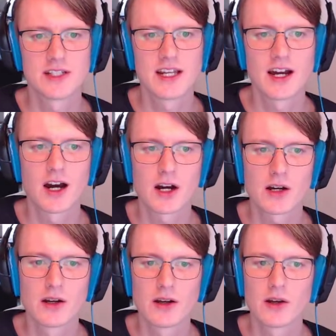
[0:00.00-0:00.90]

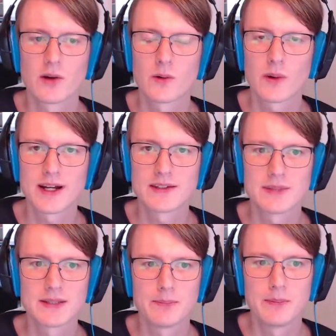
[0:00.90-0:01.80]
are quite a
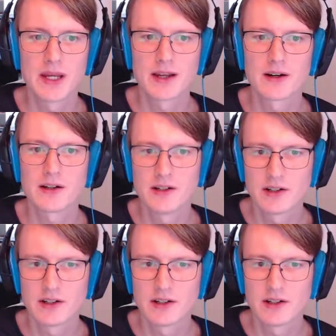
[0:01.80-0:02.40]
bit bigger